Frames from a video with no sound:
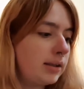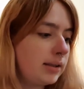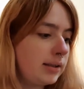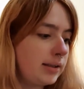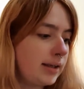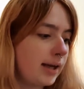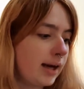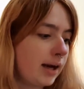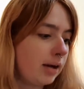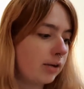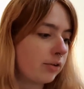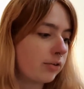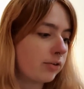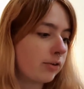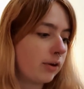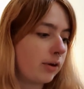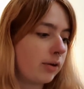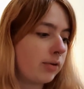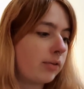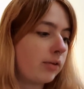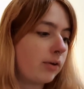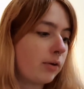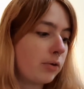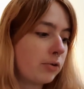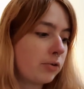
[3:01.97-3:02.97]
yeah, so
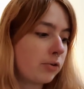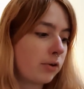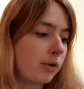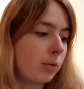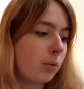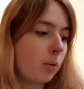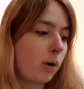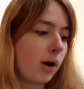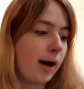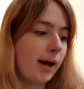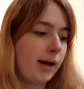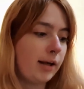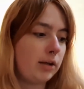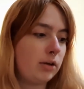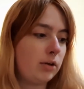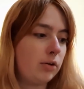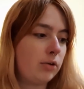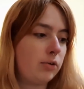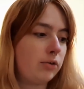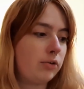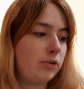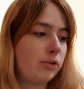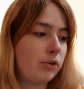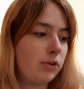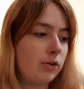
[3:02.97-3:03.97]
those are what I
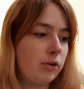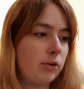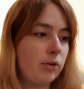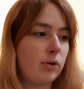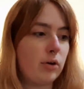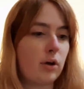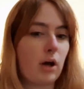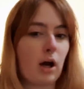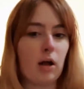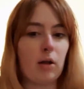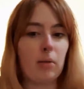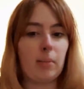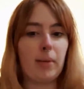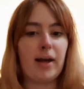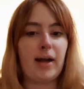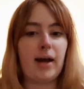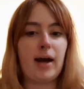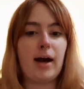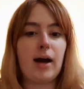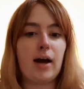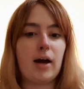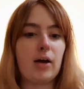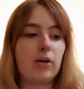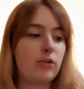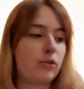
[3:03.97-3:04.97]
use to curl my
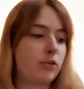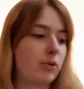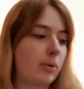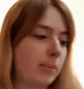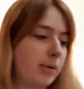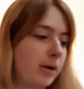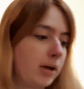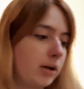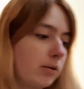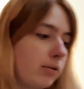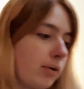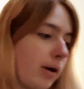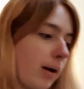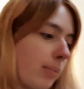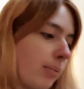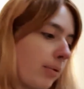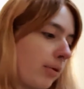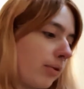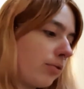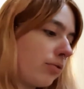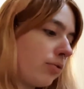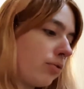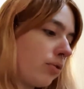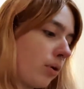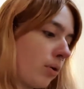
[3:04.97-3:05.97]
hair, so I'm going to grab
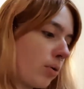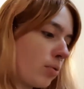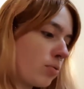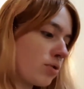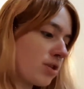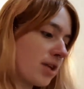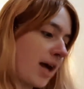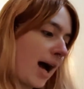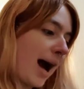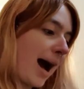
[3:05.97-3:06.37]
those